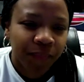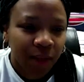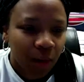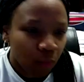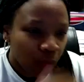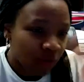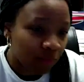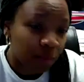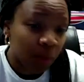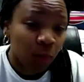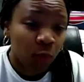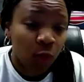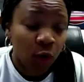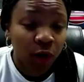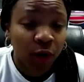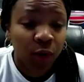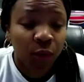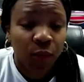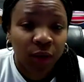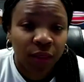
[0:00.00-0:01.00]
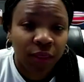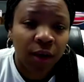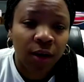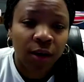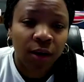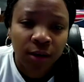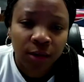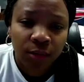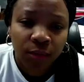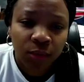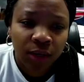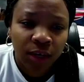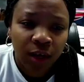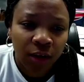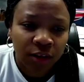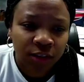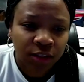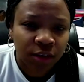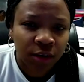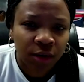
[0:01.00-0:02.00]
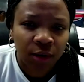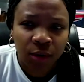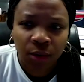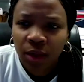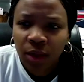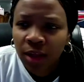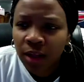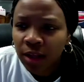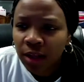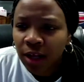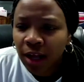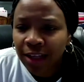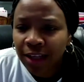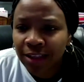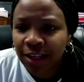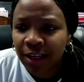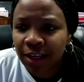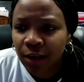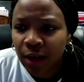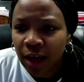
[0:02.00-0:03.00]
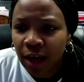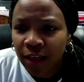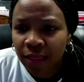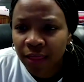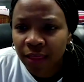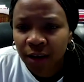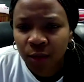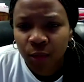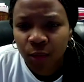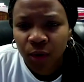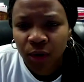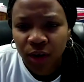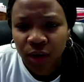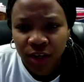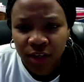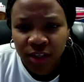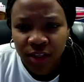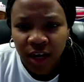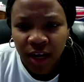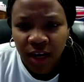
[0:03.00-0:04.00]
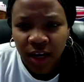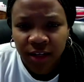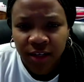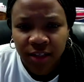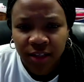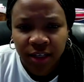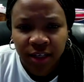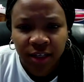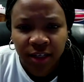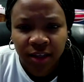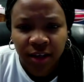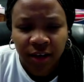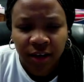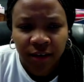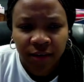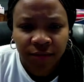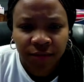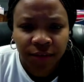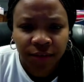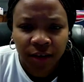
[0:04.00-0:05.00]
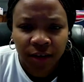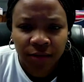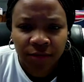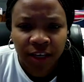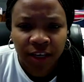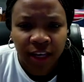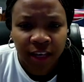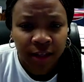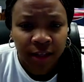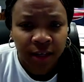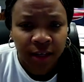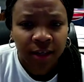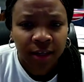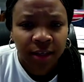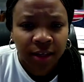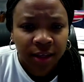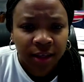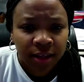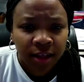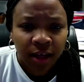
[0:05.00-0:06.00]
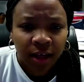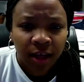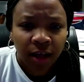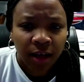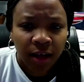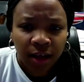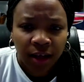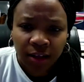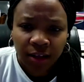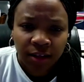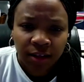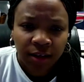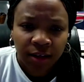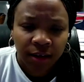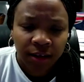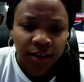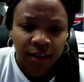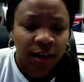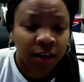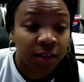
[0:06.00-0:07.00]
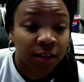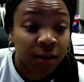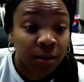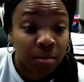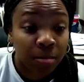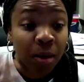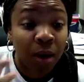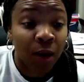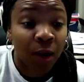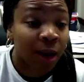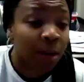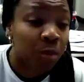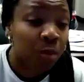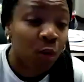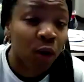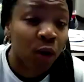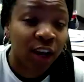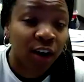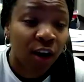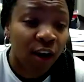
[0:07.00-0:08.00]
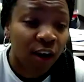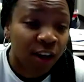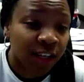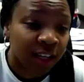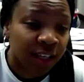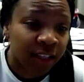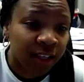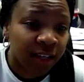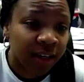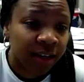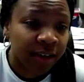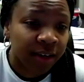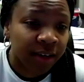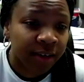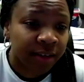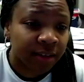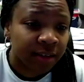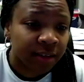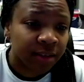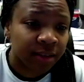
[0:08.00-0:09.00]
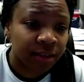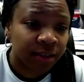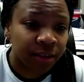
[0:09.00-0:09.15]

We've been working with her. We also, I think we're in dire need of getting another point guard in here, you